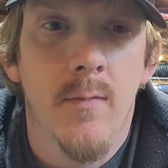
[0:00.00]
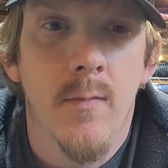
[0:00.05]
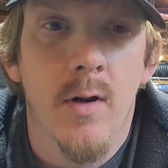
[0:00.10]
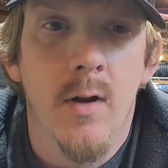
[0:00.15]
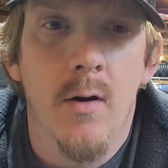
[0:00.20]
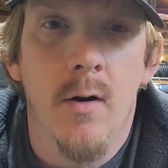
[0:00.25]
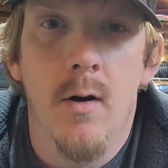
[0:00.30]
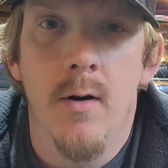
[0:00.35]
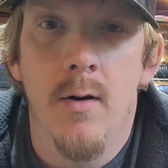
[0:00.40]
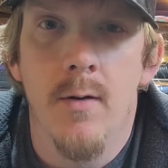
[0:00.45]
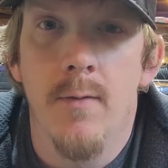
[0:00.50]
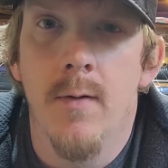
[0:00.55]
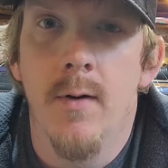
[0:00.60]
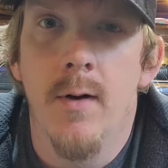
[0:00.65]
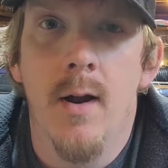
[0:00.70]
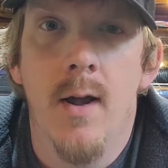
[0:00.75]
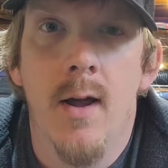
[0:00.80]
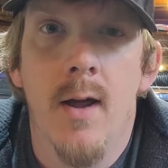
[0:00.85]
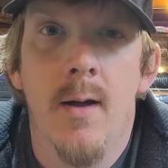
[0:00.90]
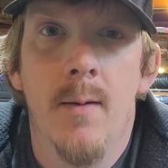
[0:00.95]
crunched for
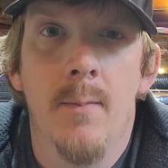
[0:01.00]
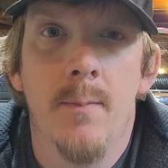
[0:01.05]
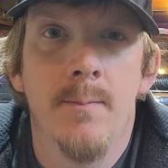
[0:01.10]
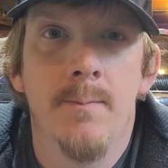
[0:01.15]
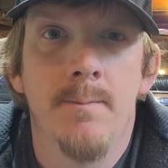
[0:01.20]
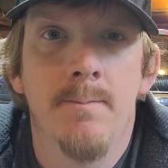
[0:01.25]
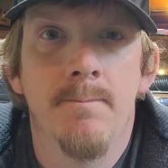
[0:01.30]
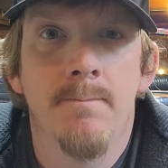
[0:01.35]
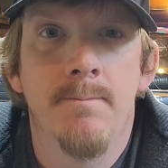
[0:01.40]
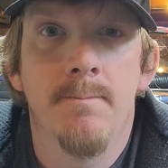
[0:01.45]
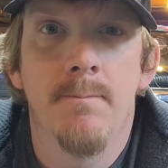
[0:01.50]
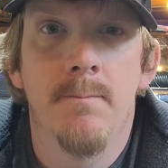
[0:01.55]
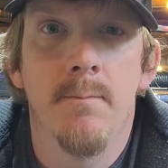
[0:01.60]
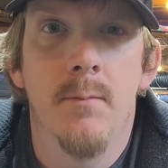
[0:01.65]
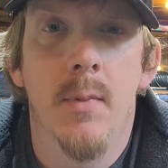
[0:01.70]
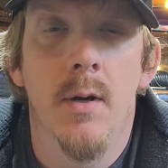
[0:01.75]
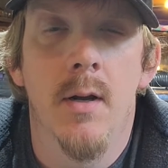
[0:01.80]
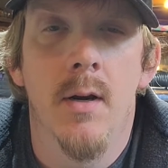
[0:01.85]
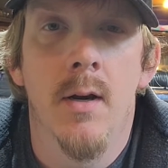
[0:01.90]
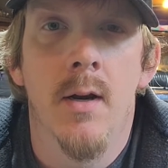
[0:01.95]
time,
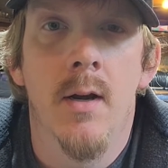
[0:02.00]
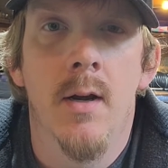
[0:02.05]
but